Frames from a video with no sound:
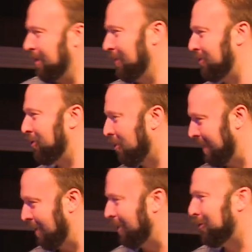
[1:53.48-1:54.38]
story
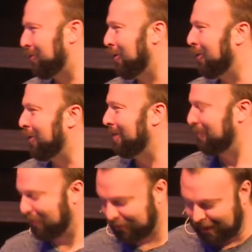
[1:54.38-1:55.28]
that we just heard in
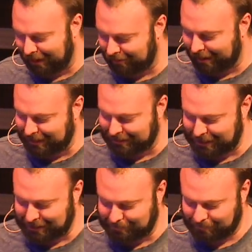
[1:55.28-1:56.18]
1 Kings 19.
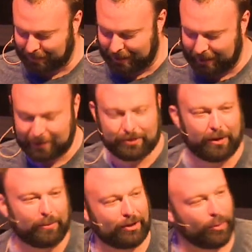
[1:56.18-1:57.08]
So I
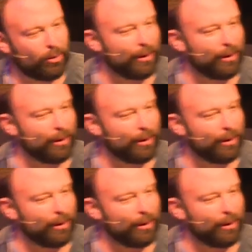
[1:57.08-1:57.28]
want to do a quick